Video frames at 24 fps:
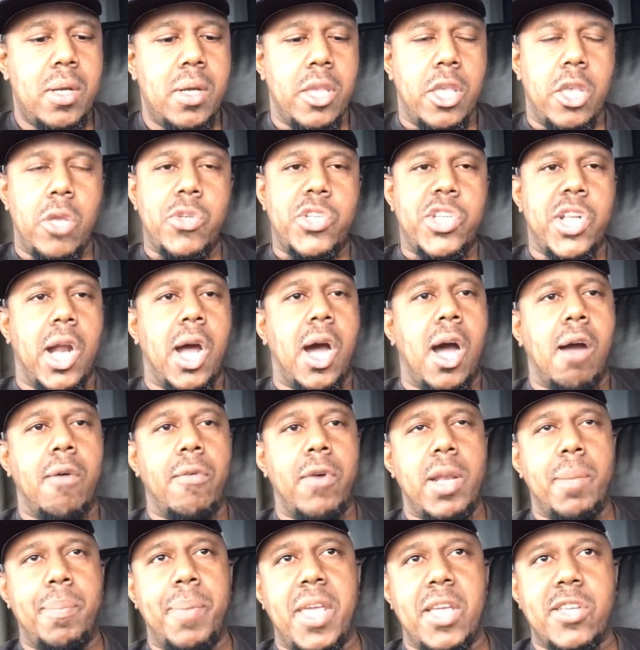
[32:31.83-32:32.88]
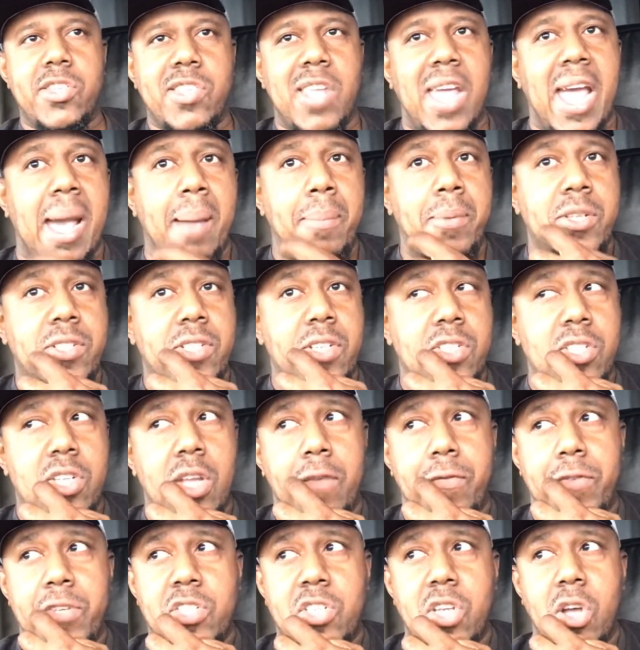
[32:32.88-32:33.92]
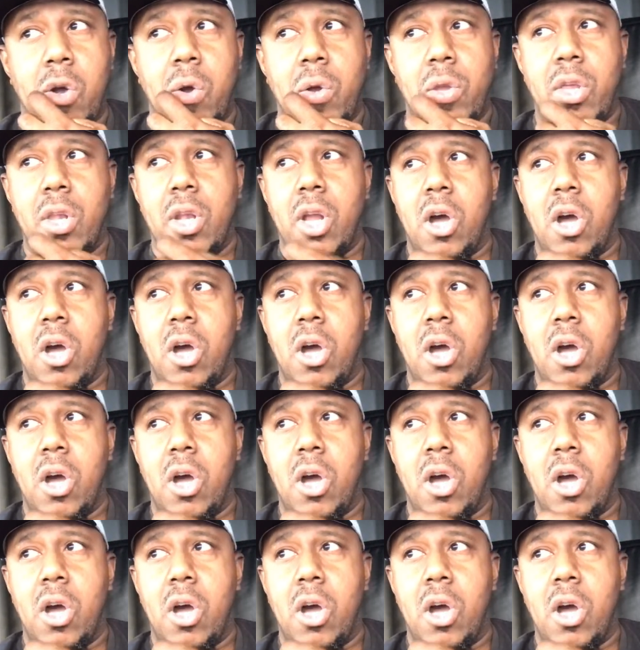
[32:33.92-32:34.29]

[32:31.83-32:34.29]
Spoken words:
You should already be established and stuff. And so,